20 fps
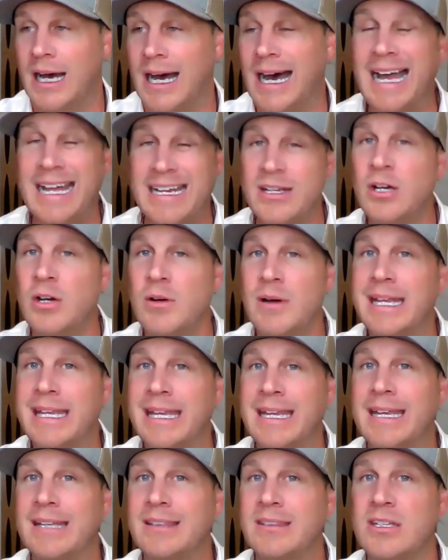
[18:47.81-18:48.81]
I know I
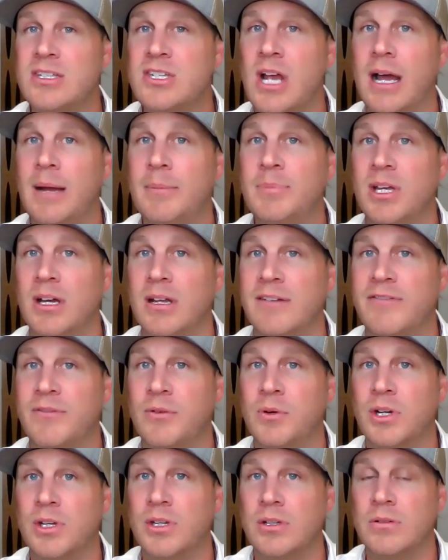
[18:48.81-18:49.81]
can get the job done
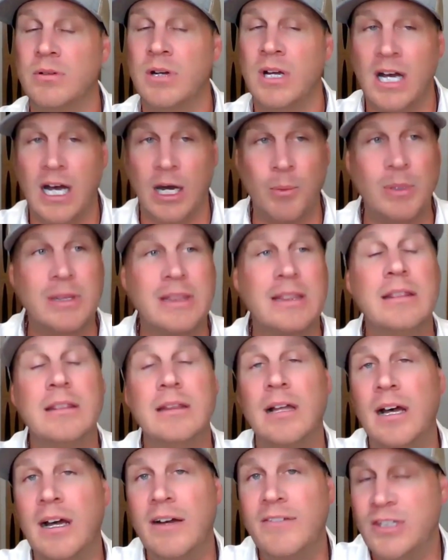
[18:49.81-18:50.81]
for you. I would
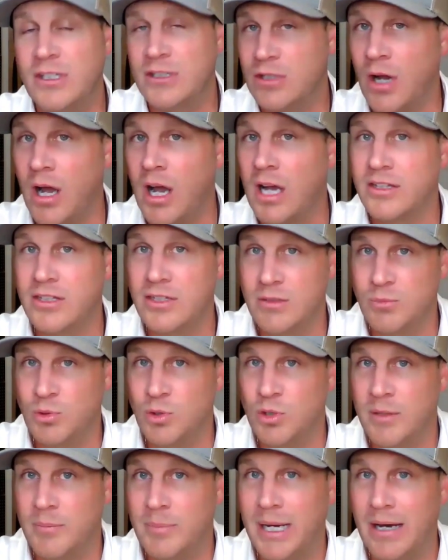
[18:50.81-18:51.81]
love to talk to you
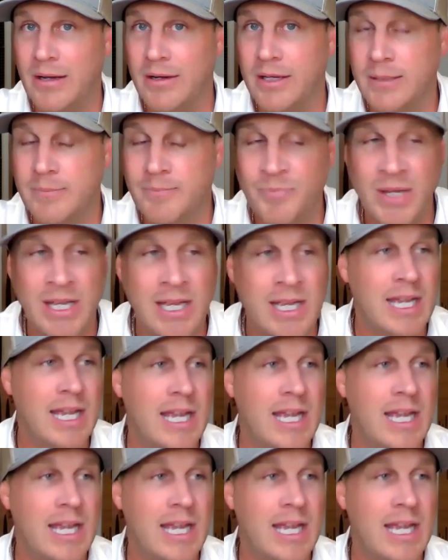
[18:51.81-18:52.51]
more about it.